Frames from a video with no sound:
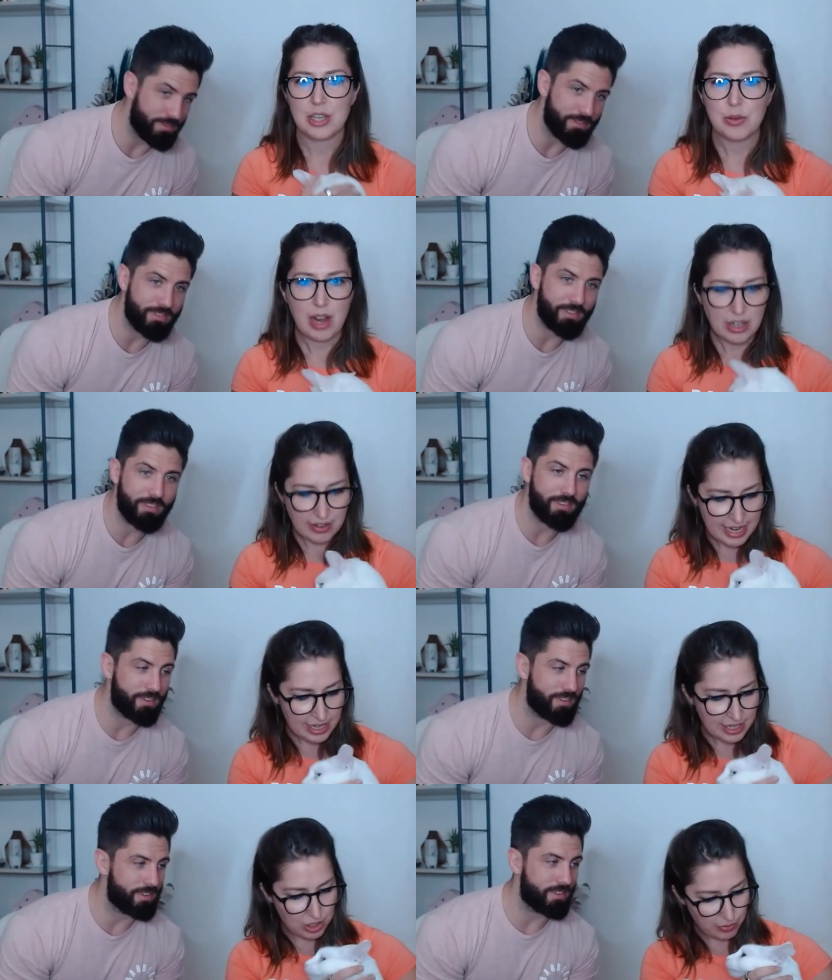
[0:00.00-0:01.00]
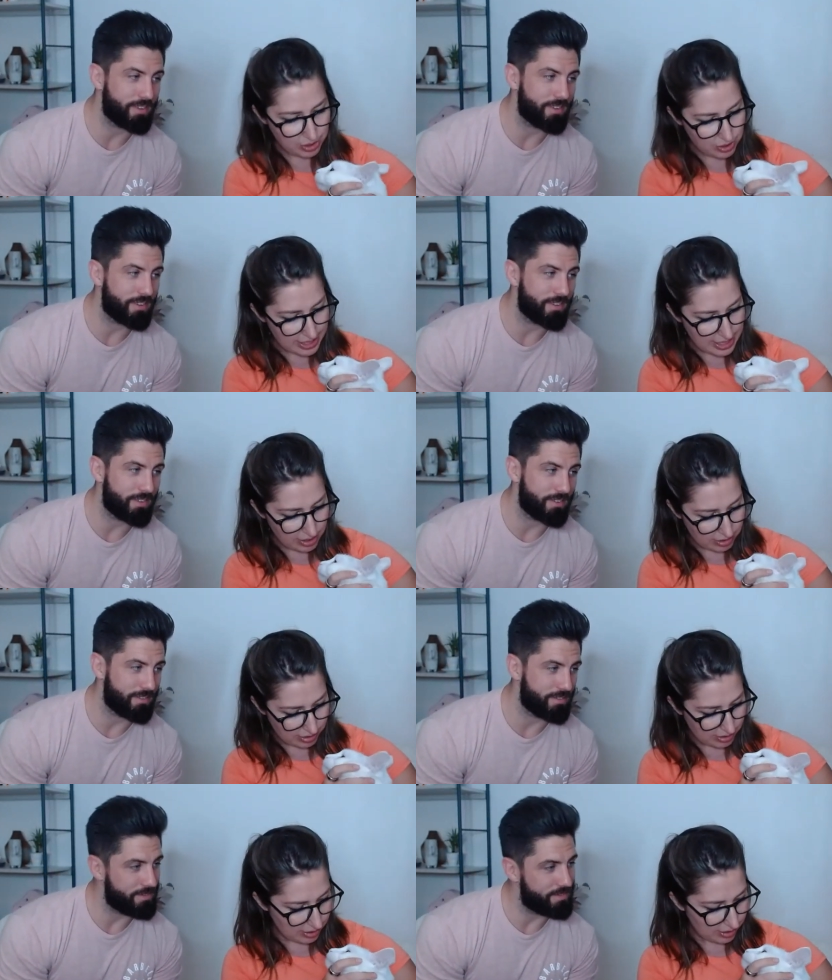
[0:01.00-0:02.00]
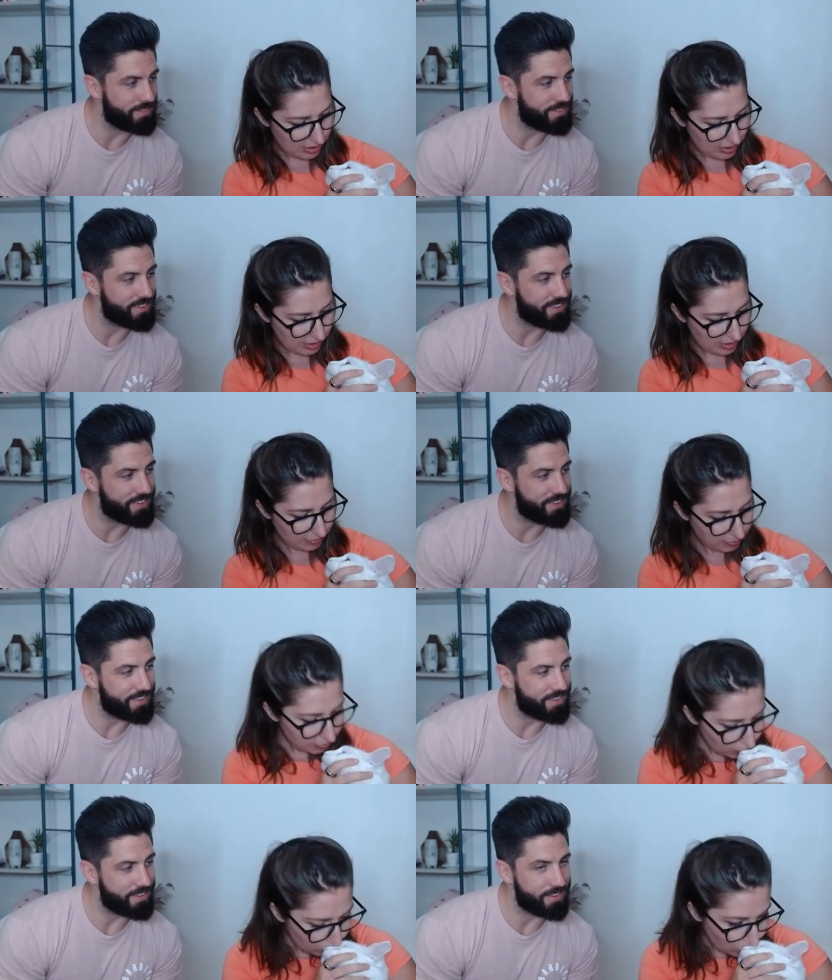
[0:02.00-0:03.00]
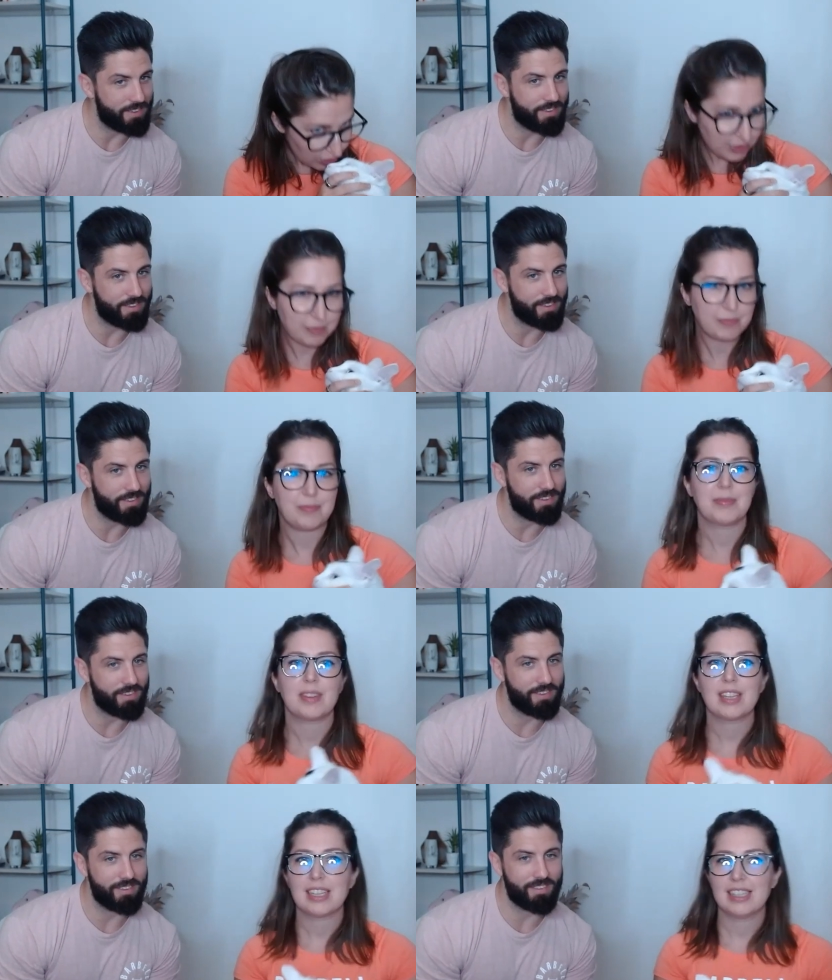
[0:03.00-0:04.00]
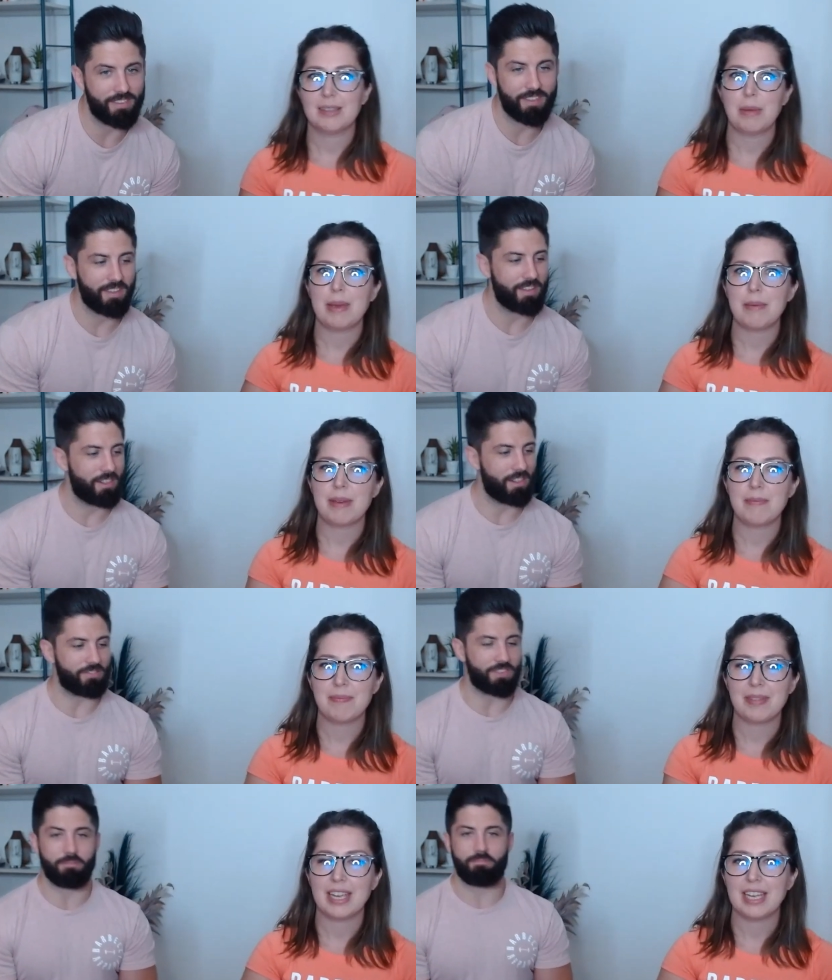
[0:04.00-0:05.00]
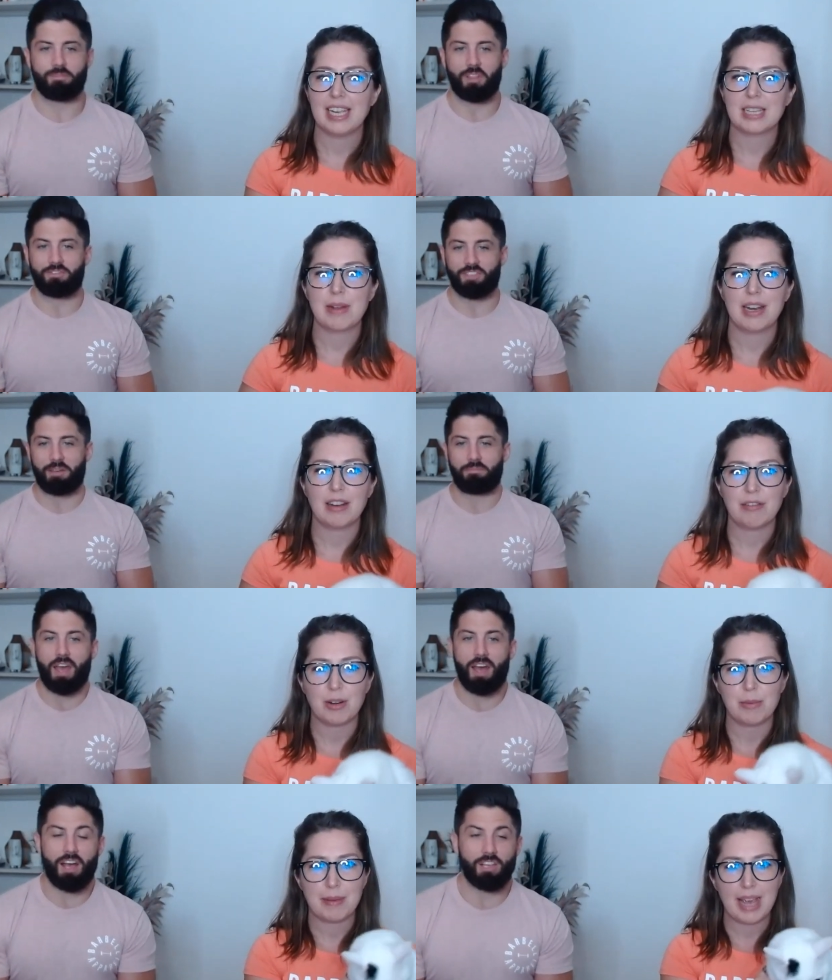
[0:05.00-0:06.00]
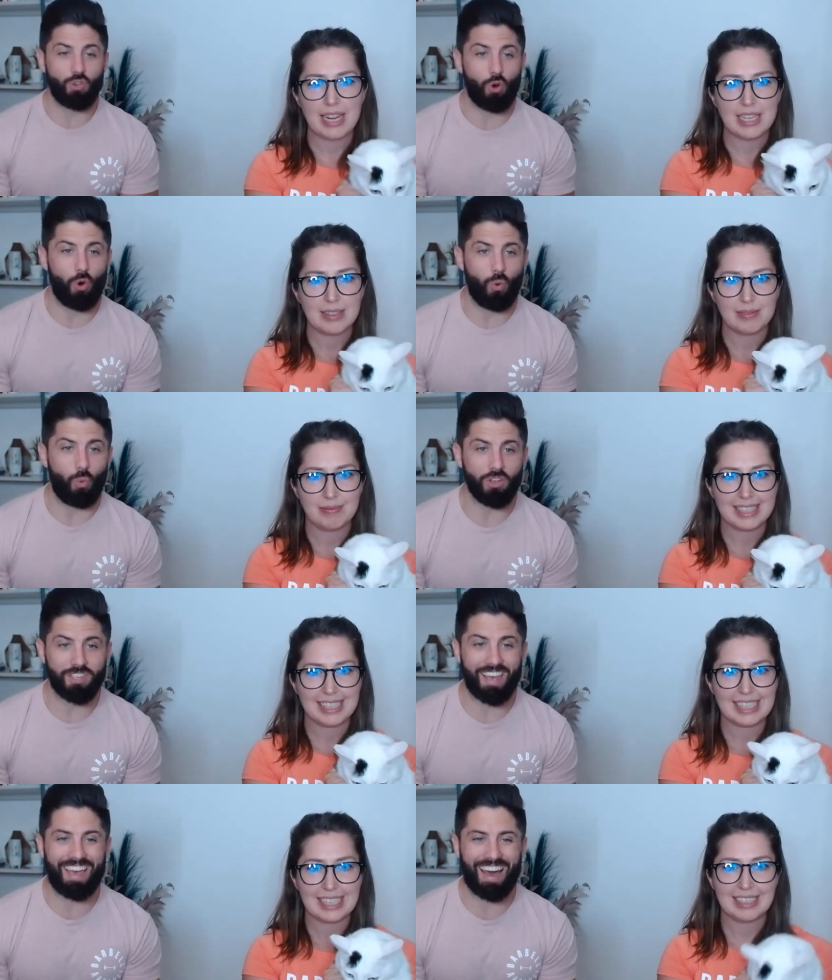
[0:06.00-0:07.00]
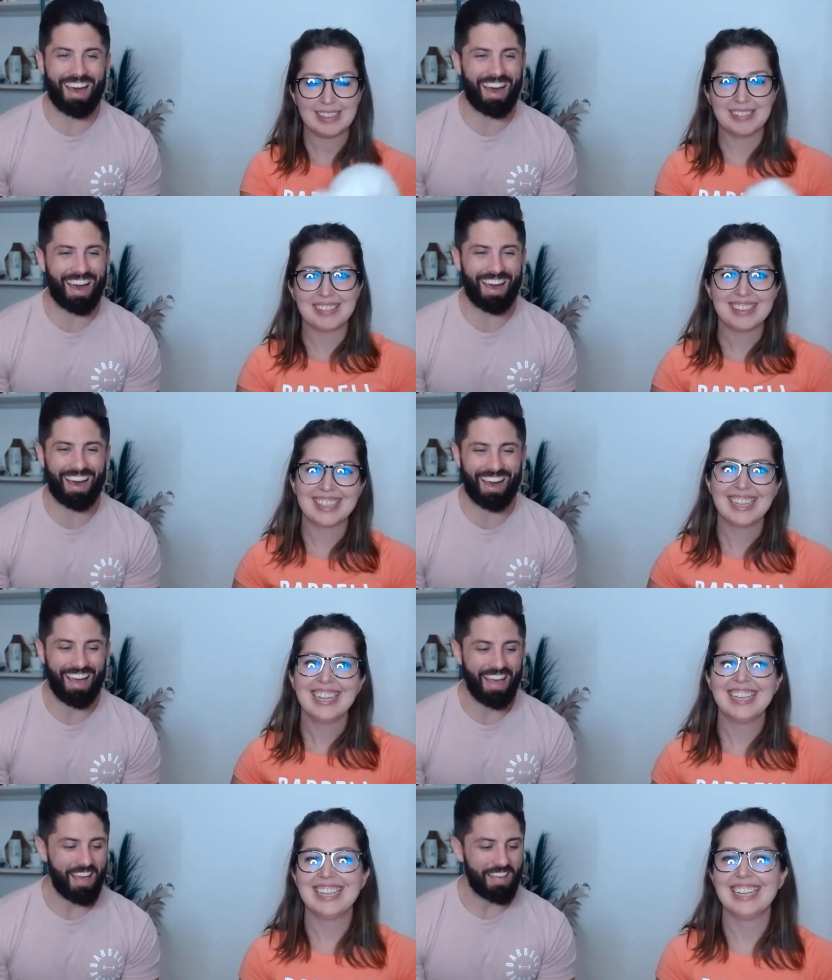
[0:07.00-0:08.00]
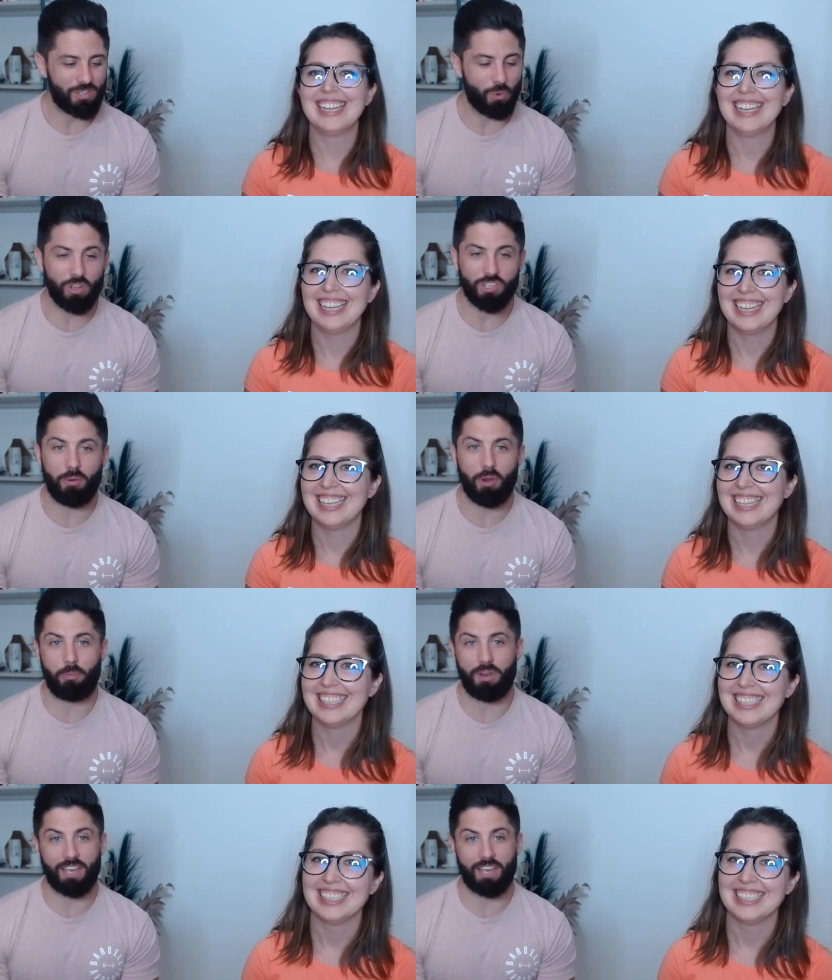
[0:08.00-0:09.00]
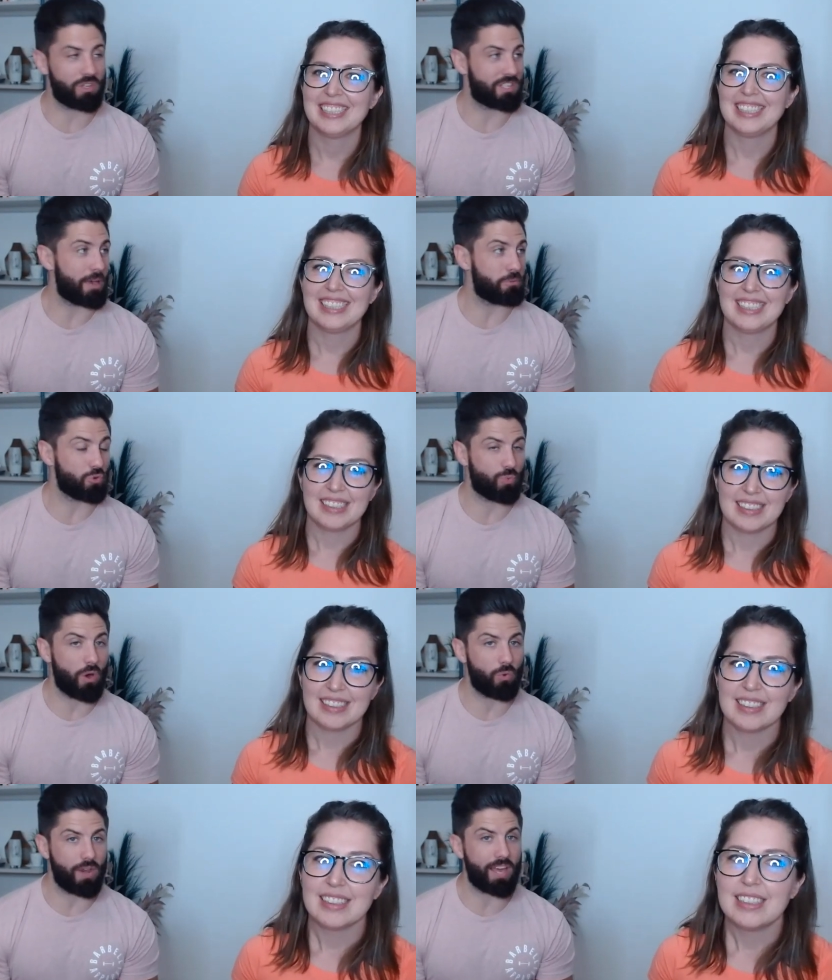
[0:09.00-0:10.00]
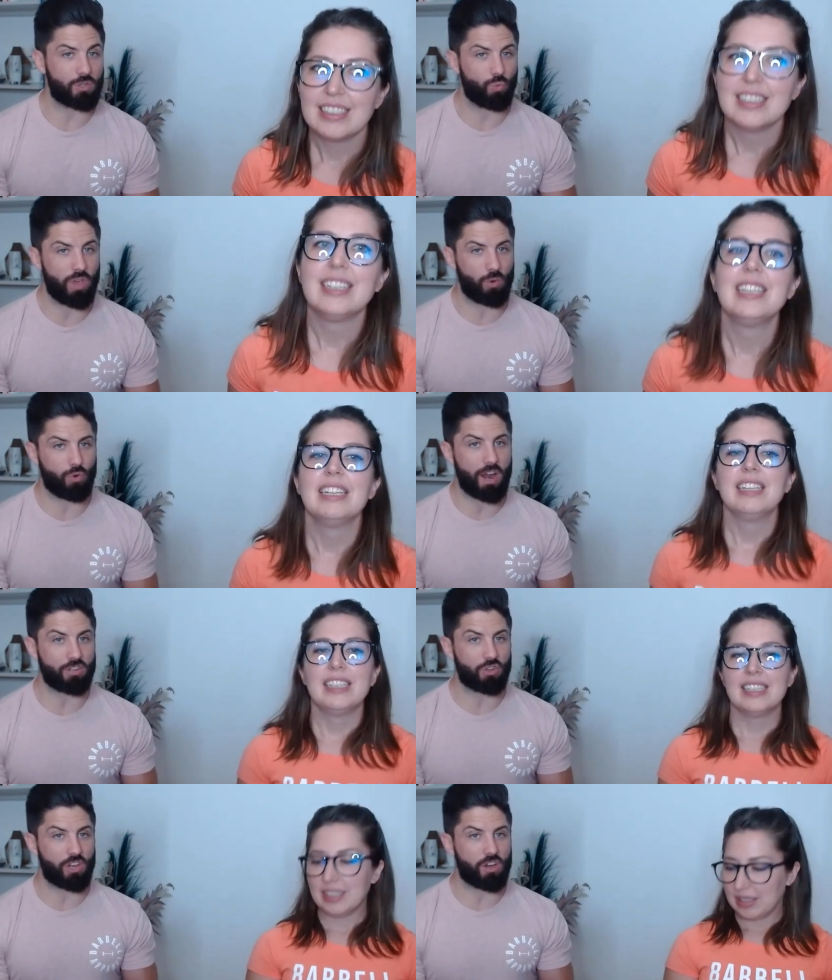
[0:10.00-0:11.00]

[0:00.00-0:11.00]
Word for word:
Speaker 1: you hungry? Do you want your dinner? Hmm? My baby loves it.
Speaker 2: So what's so what's coming up in next week's episode? Well, next week we're actually going to